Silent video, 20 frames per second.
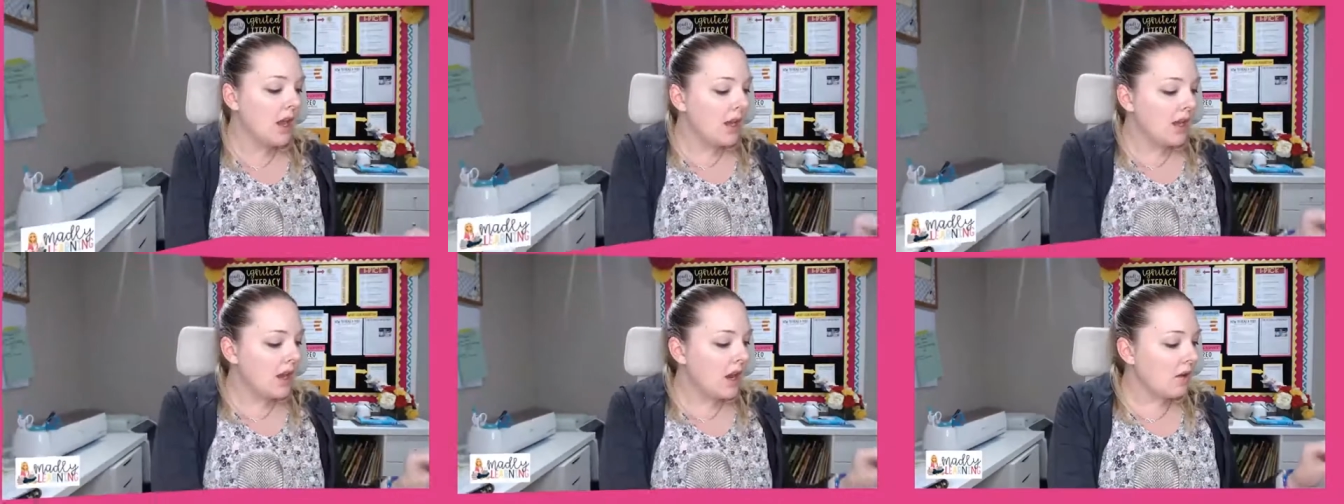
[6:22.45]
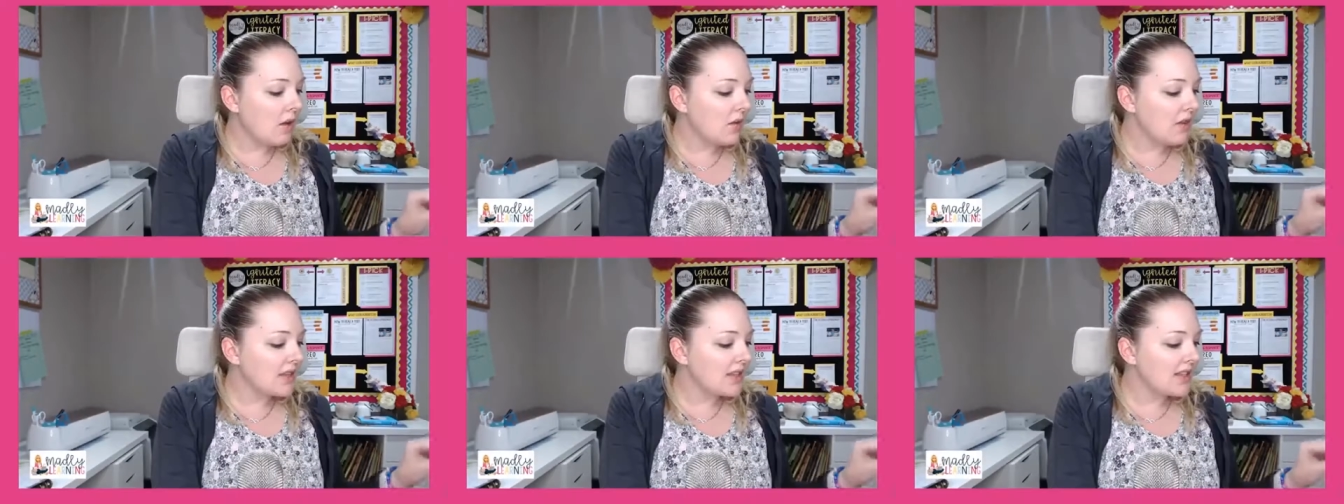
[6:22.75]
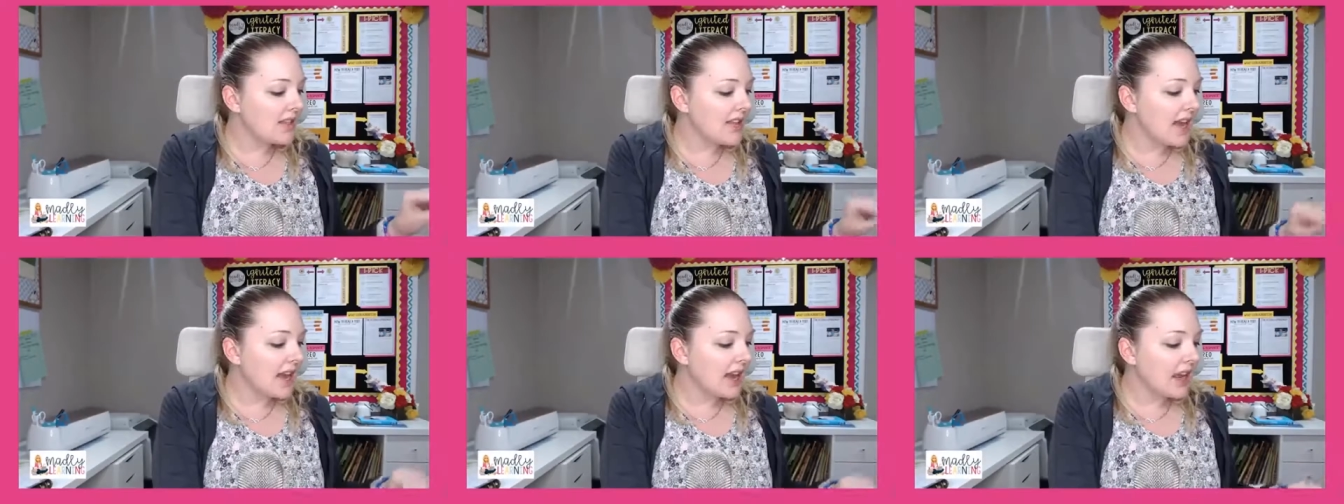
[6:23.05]
Now, the
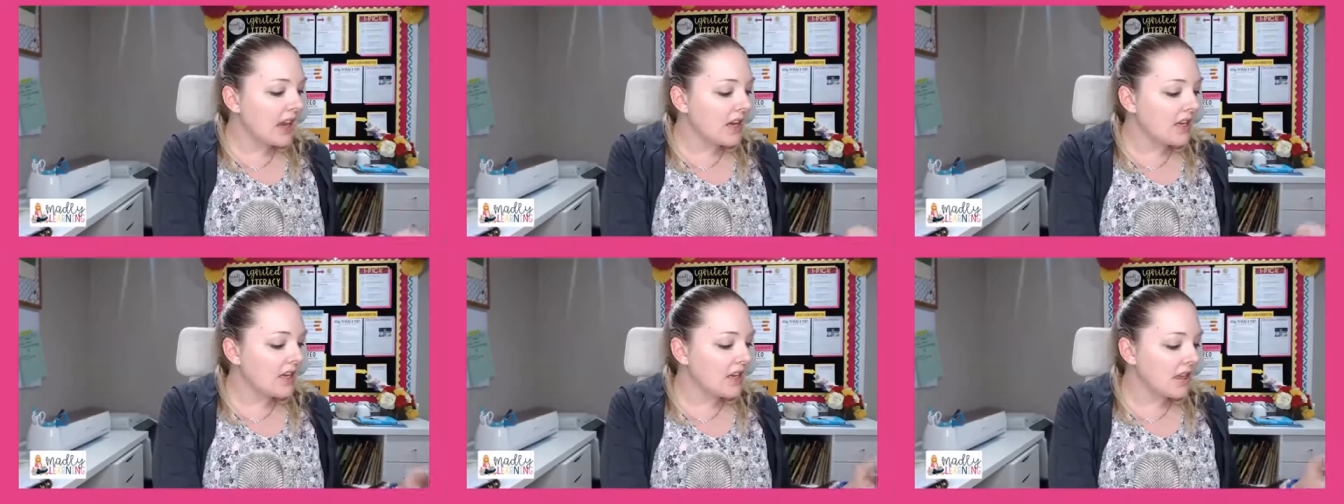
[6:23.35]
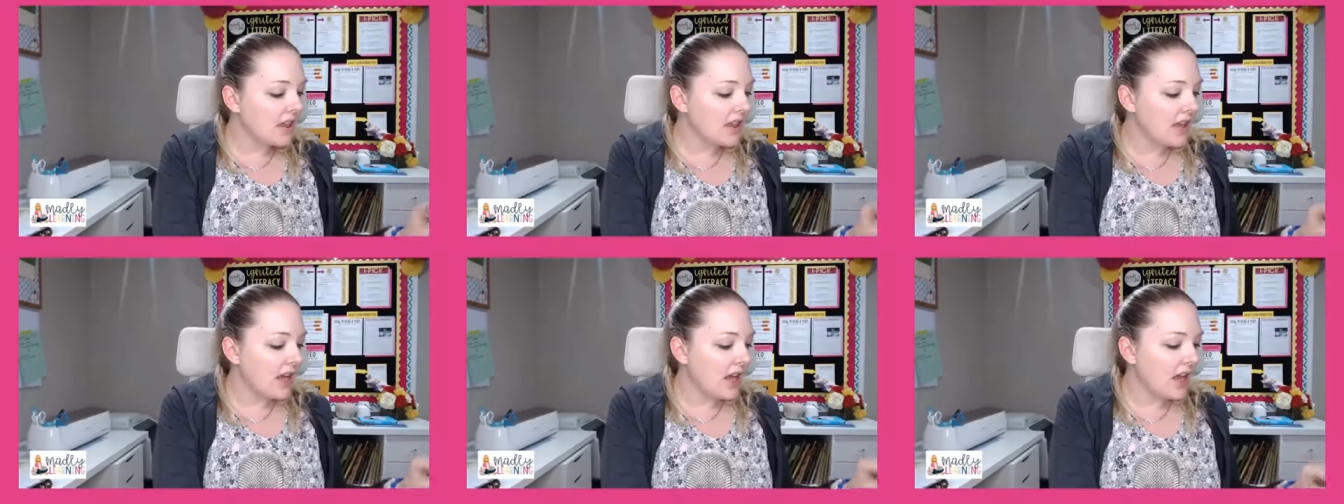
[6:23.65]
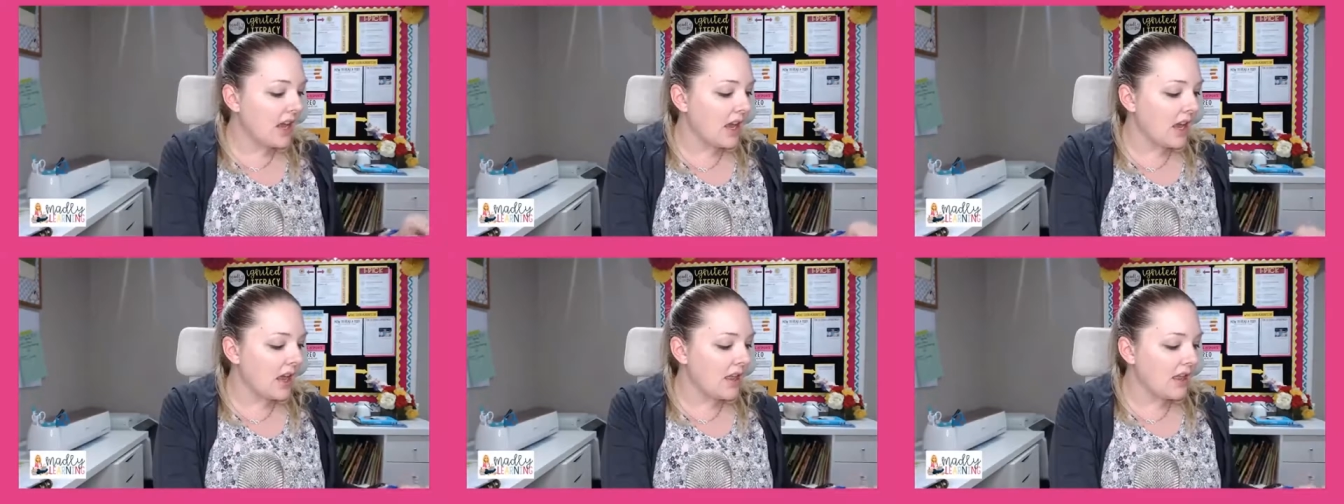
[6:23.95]
second
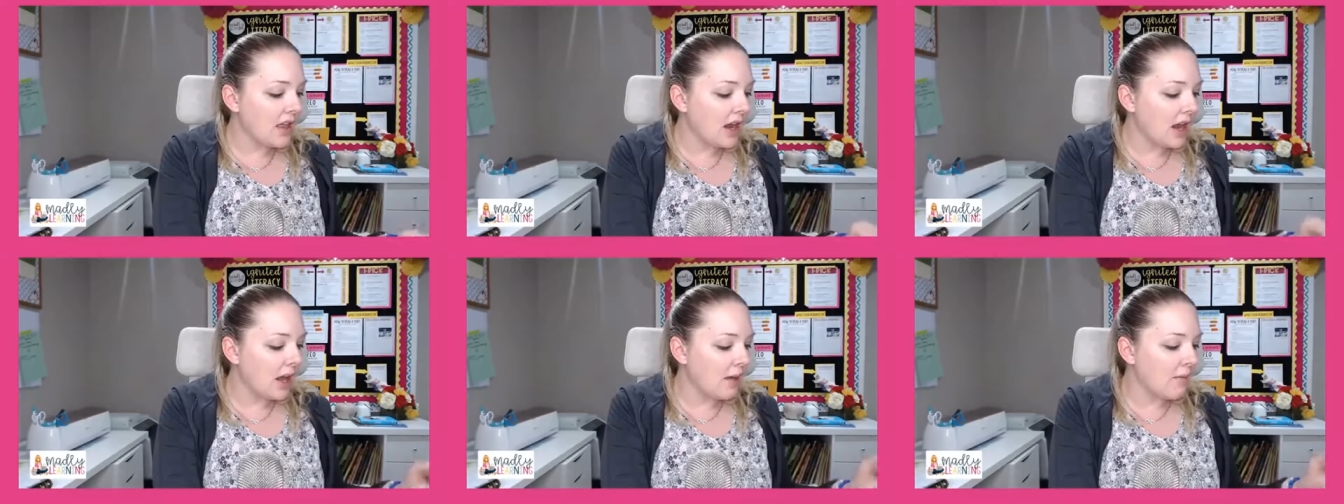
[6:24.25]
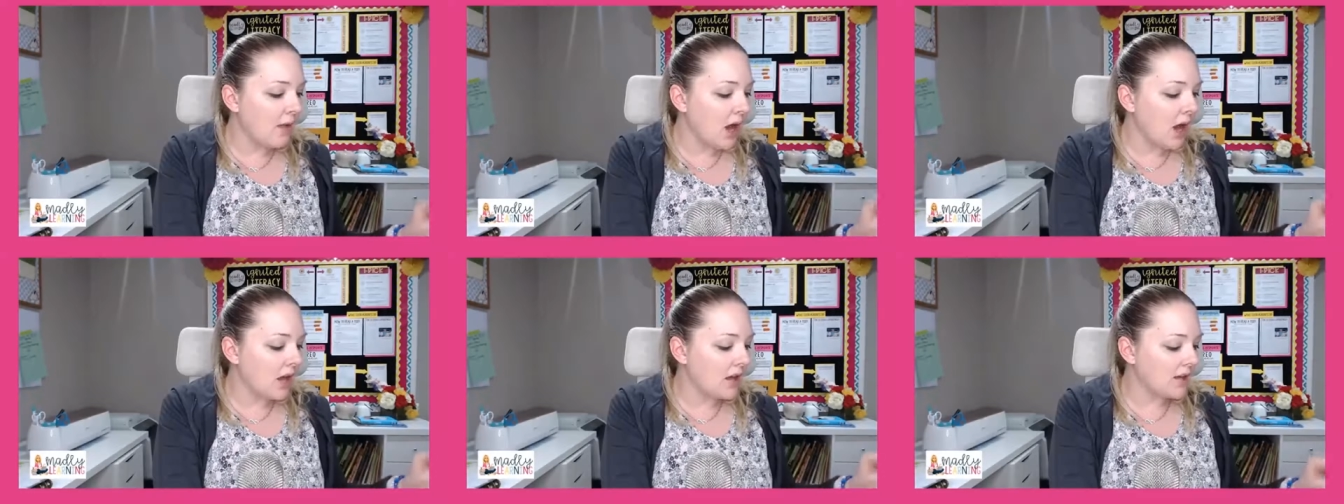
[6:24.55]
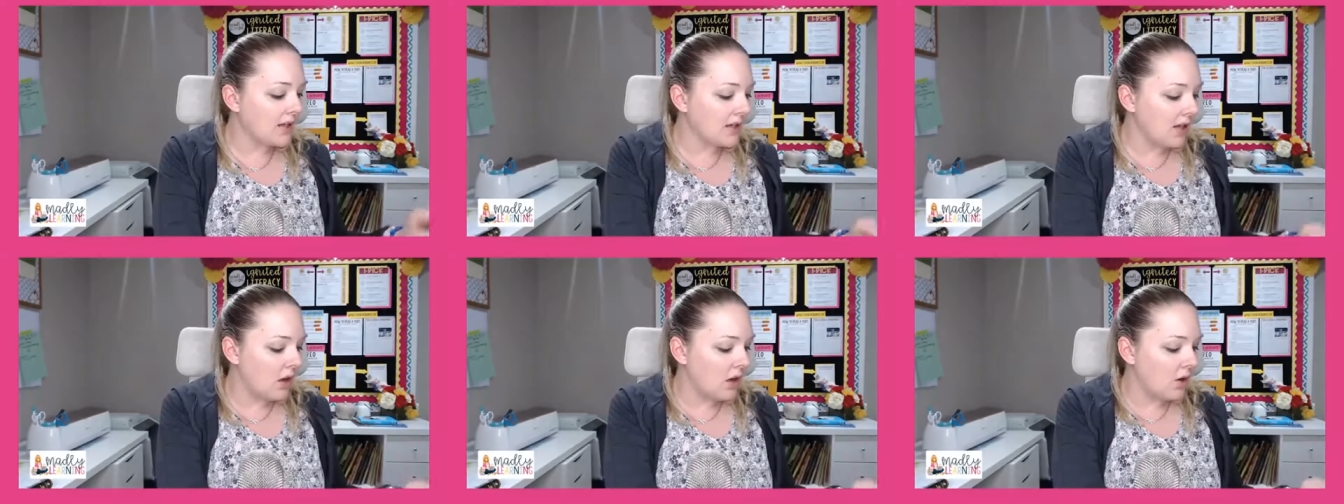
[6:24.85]
thing that I'm
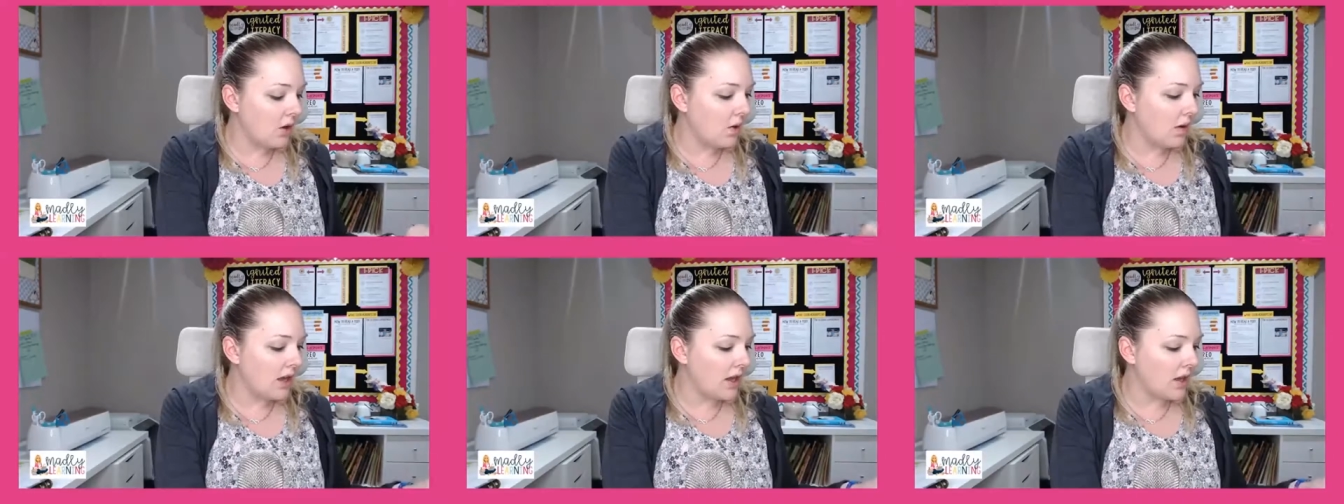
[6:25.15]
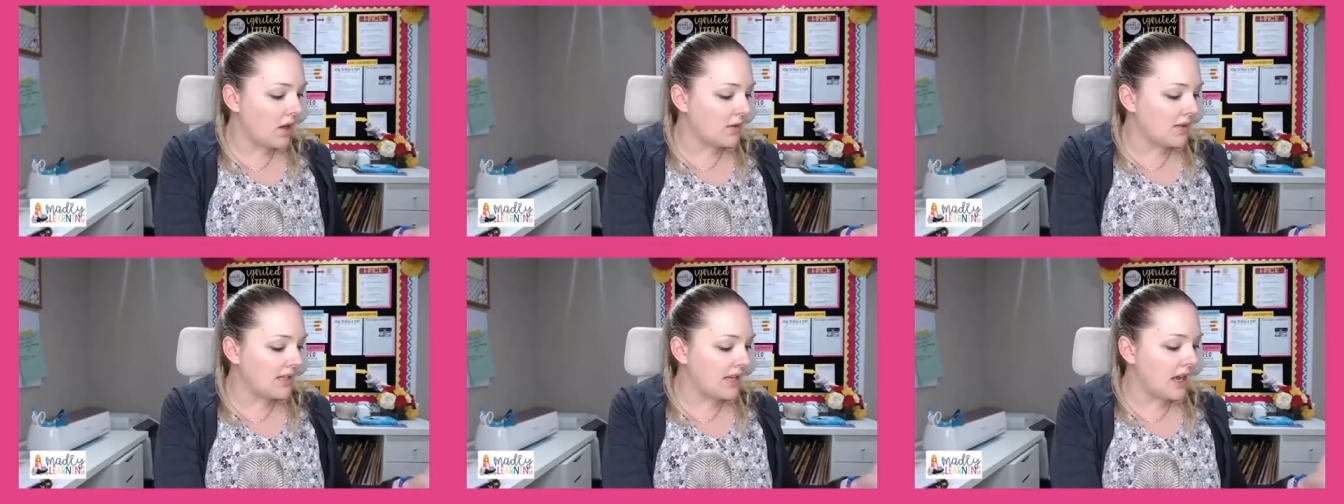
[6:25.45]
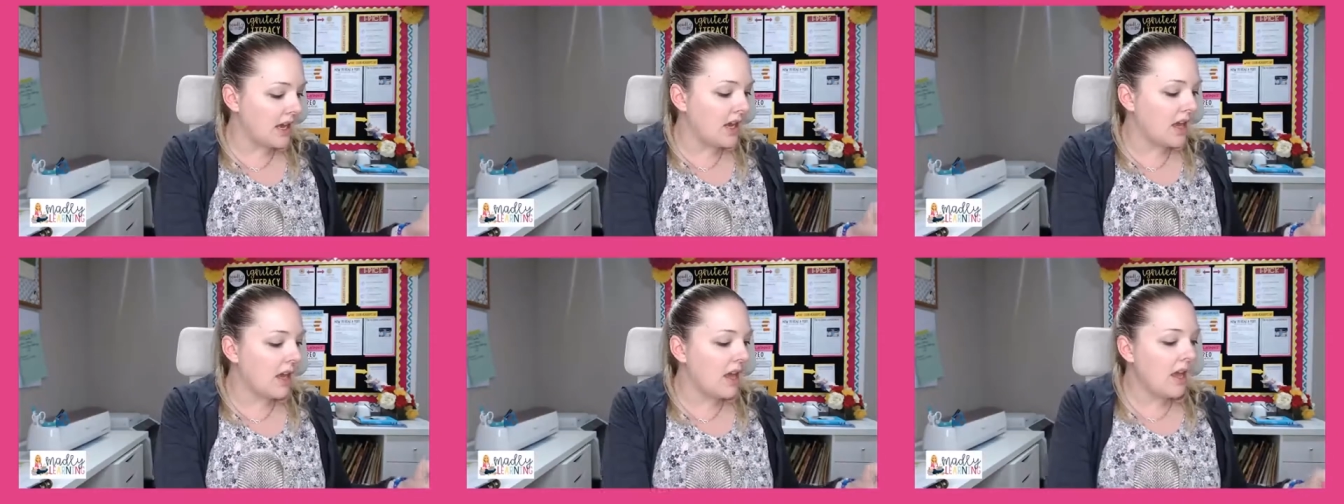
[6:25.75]
also
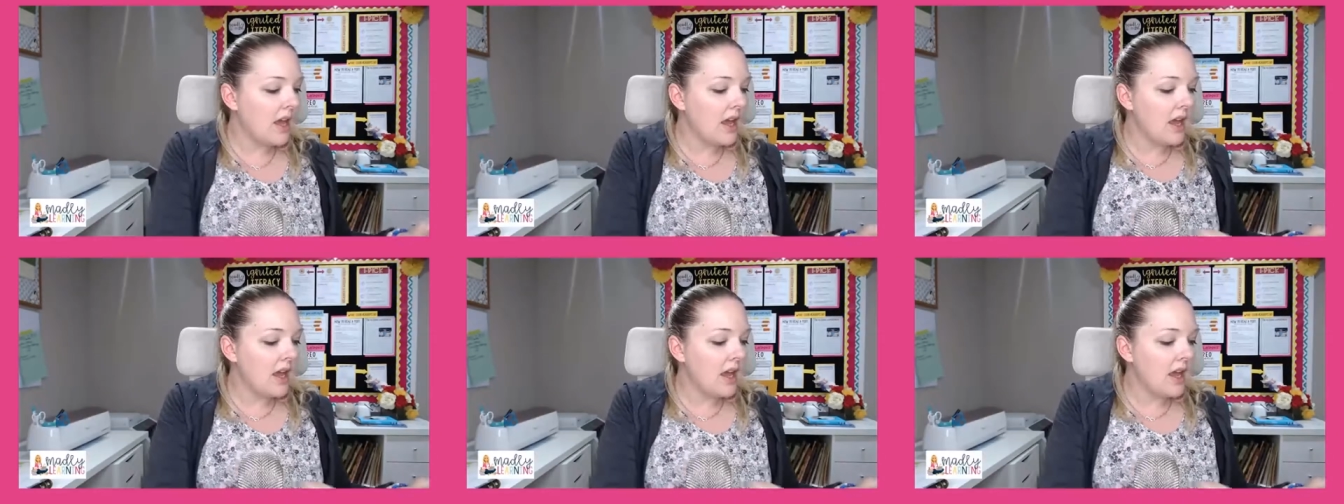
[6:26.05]
using